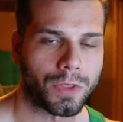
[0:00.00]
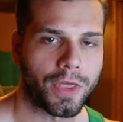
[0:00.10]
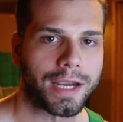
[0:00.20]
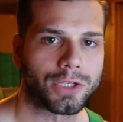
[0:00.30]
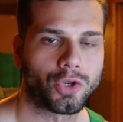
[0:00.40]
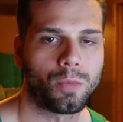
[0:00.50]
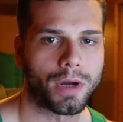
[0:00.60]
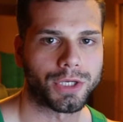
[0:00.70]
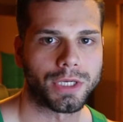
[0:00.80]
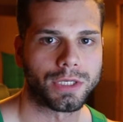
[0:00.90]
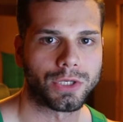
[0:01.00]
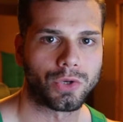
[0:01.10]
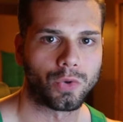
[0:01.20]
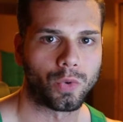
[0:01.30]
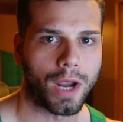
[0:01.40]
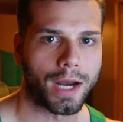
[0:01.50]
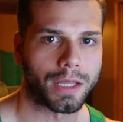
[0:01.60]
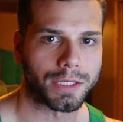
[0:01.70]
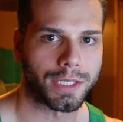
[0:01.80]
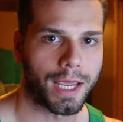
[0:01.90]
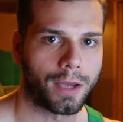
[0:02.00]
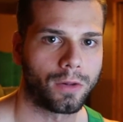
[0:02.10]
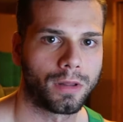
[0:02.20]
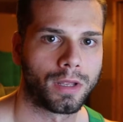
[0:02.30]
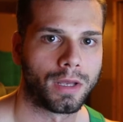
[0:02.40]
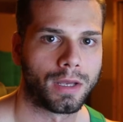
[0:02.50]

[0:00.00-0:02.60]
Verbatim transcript: think too much into kind of the scale.